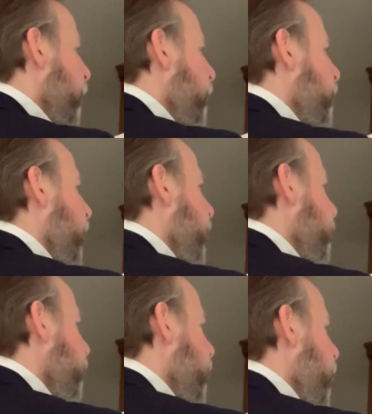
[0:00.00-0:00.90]
Okay,
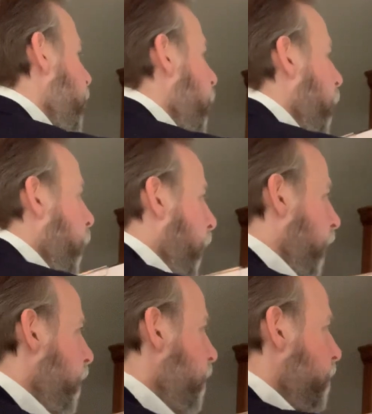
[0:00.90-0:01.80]

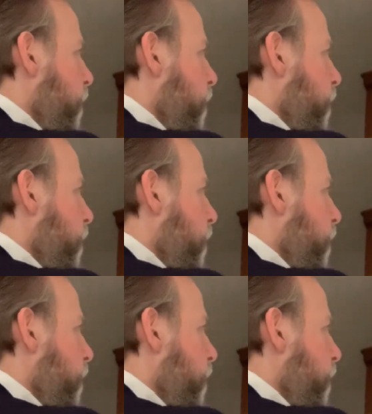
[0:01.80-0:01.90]
well,